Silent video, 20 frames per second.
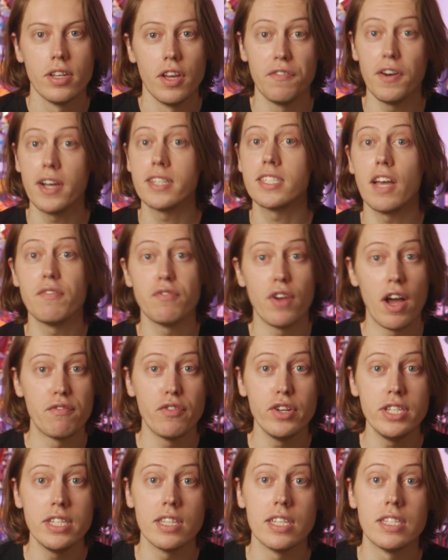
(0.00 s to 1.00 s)
fact, I've
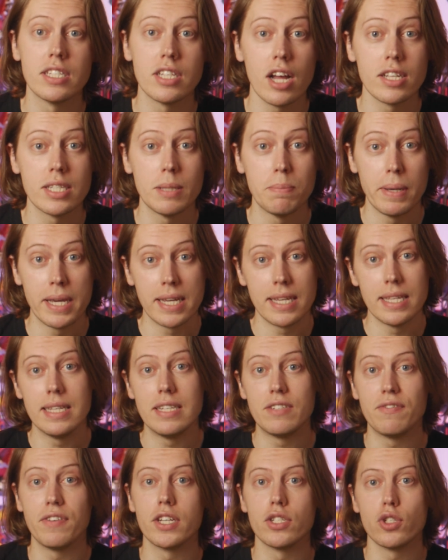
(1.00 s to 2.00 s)
recently started picking
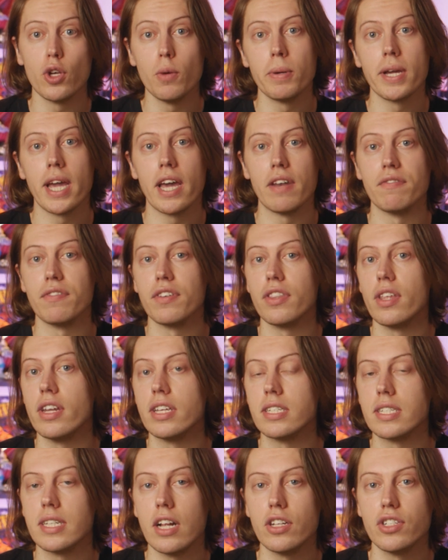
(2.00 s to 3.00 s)
these figures up again for the
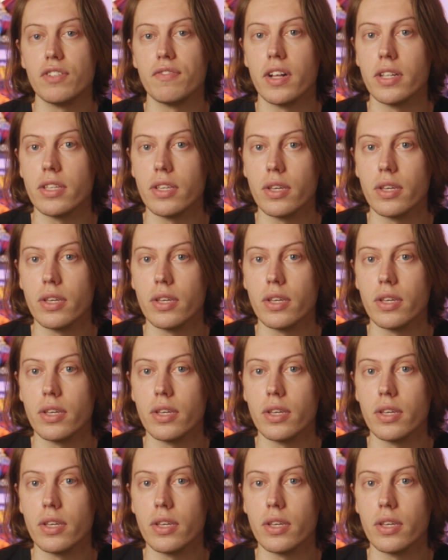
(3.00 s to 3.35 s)
nostalgia value,